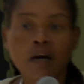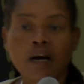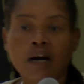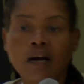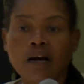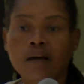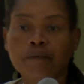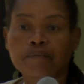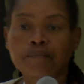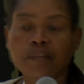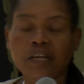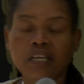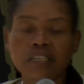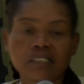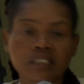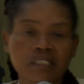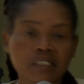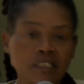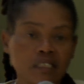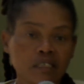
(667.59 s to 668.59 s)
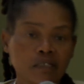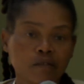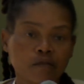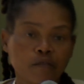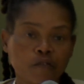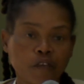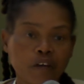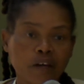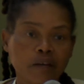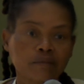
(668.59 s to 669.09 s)
engineering
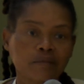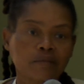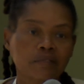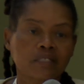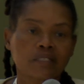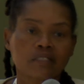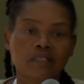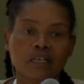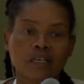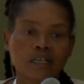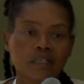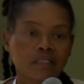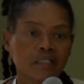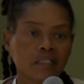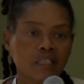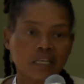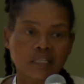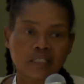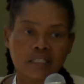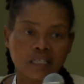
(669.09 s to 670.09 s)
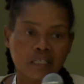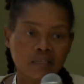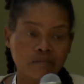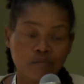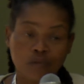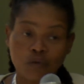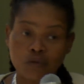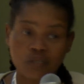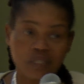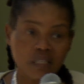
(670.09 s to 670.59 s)
firms scattered
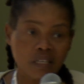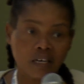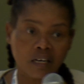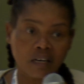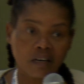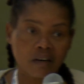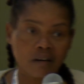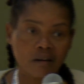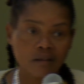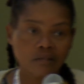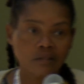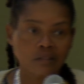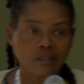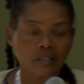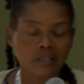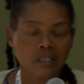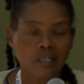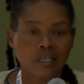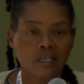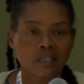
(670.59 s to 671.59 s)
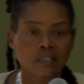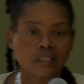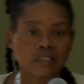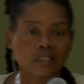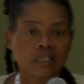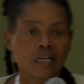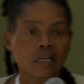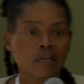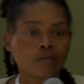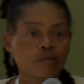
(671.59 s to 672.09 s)
mostly around
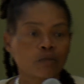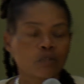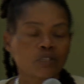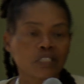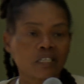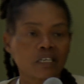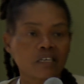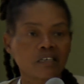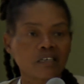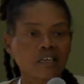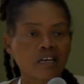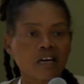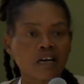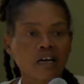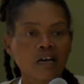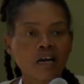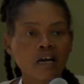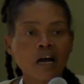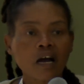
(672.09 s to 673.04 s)
Stellenbosch area.